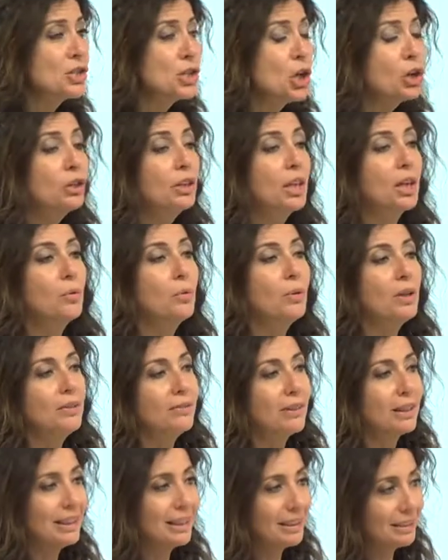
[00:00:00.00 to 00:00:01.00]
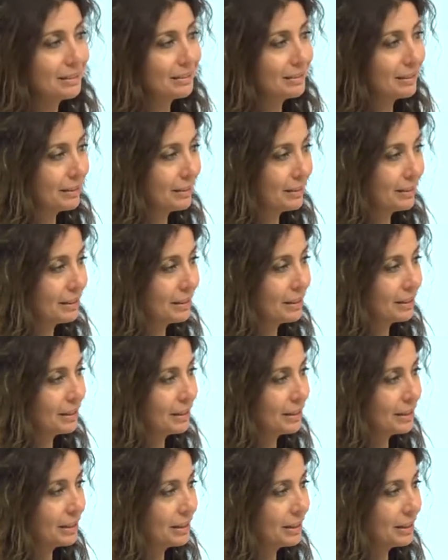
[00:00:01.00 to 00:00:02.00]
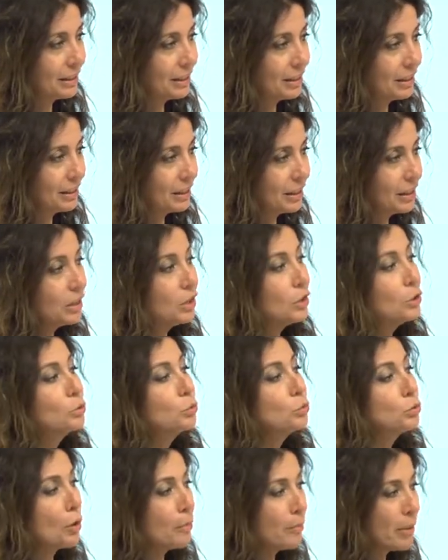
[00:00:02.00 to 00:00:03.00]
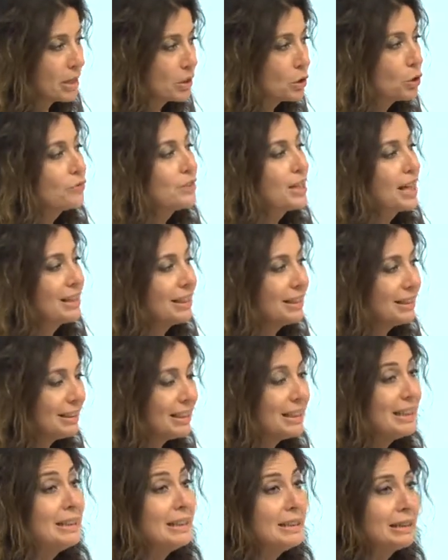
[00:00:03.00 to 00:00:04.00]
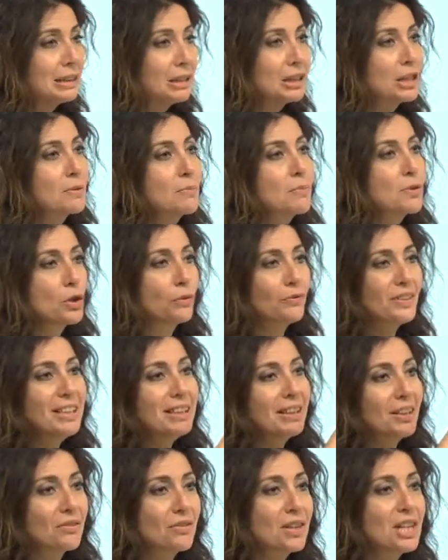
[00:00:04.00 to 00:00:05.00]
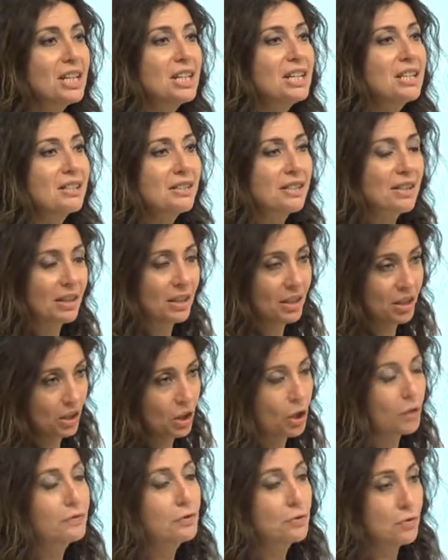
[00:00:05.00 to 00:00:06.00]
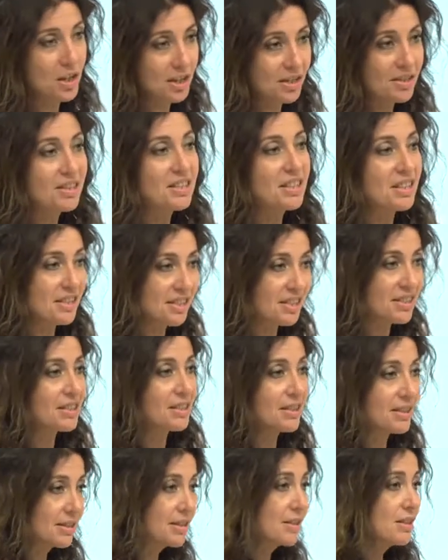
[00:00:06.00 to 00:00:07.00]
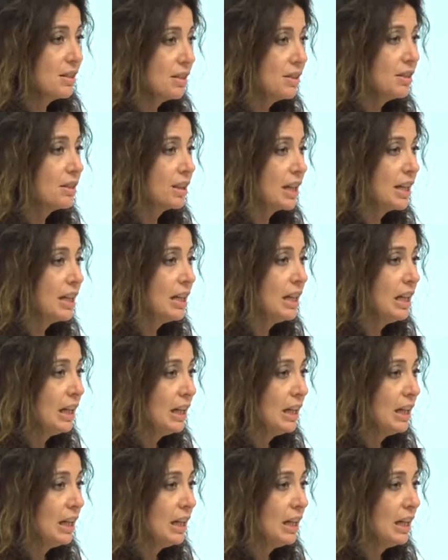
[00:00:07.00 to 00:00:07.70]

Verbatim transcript: not equivalent to non-Markovianity in terms of increase of trace distance, okay?